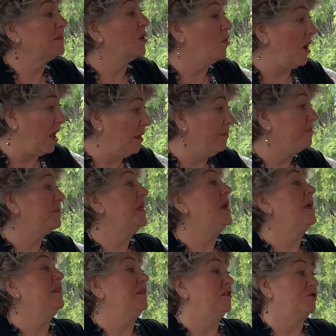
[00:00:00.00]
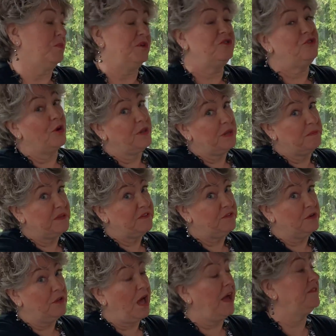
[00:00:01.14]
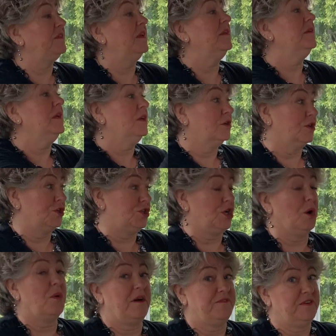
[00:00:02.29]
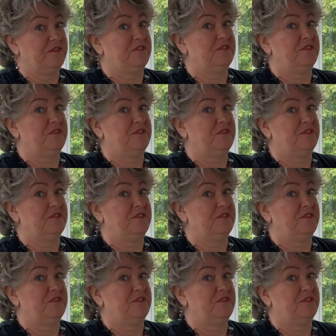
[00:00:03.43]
Well, this was so that Mr. Lawson could show off his